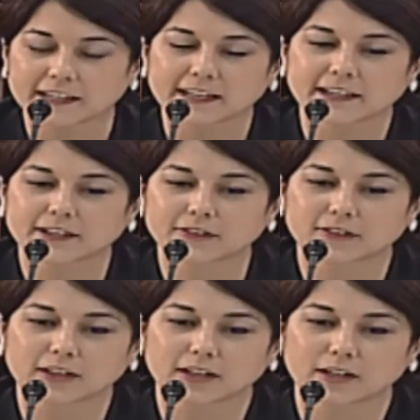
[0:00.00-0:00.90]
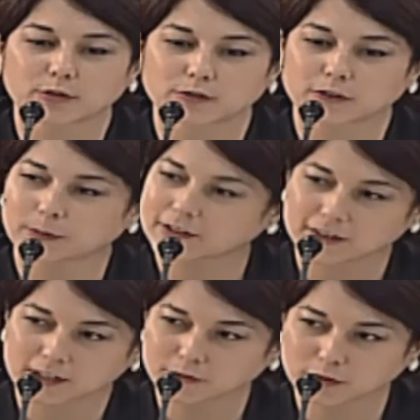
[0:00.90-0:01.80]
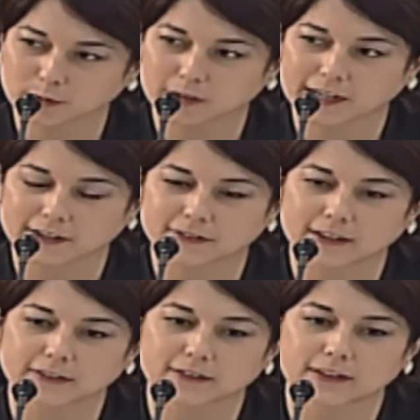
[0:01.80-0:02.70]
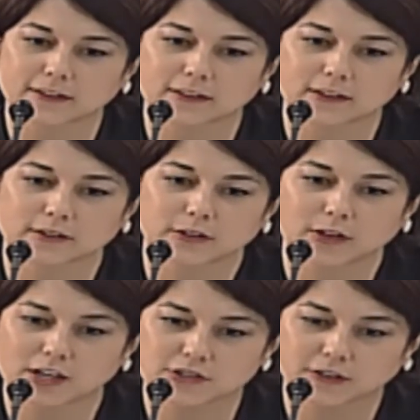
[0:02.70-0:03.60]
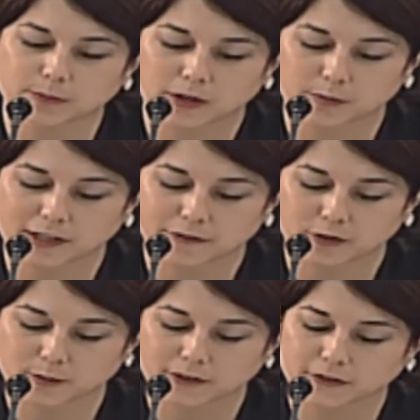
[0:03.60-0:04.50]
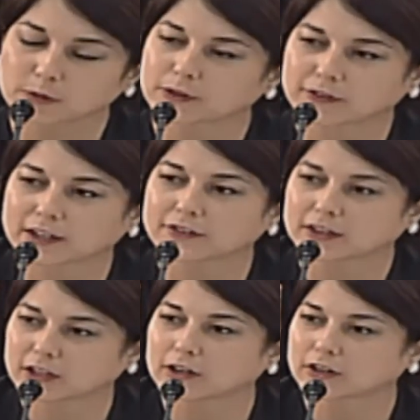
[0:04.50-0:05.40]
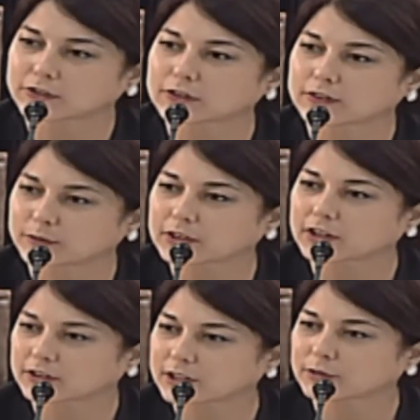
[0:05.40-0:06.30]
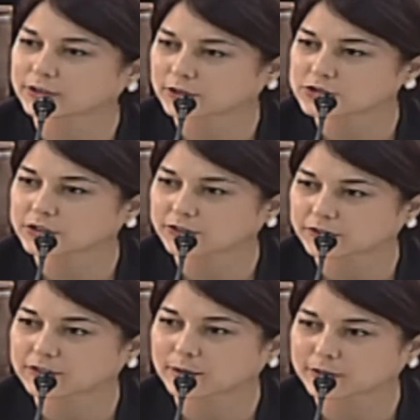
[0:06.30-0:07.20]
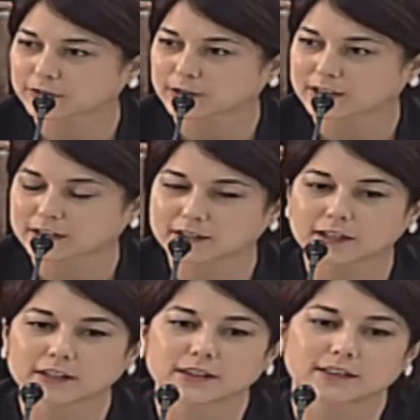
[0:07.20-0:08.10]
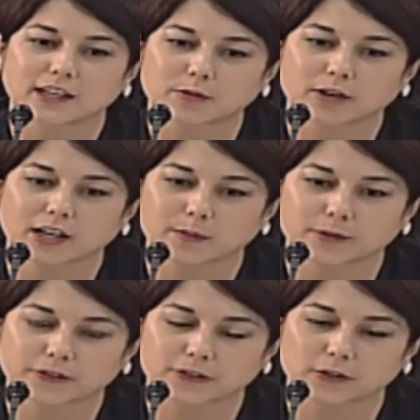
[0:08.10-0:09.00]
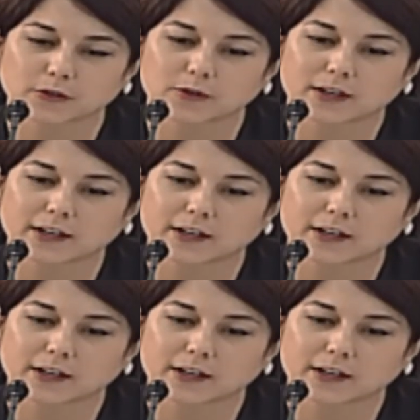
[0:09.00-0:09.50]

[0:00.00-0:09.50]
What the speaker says: And with respect to informal access, the Location Smart platform also was not secure. So some security researchers demonstrated that they were able to